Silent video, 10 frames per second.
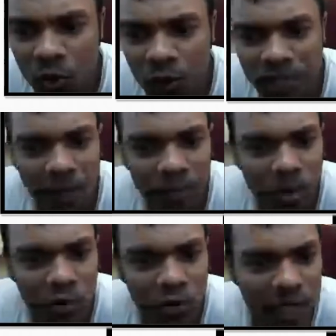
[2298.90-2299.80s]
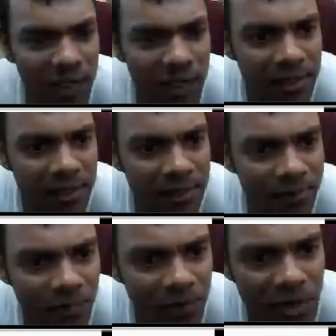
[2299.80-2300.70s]
now you can
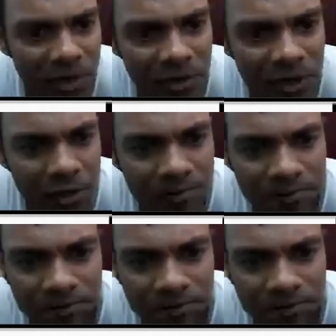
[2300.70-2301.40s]
also